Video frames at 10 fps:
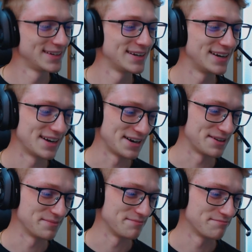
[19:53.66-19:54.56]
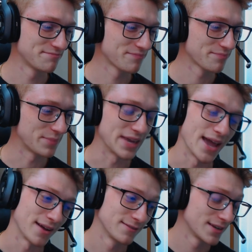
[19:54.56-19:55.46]
But yeah,
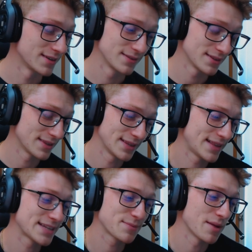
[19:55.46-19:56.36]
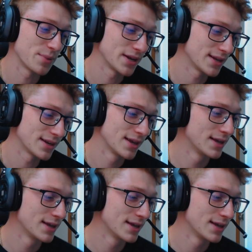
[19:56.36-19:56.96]
that's my opinion.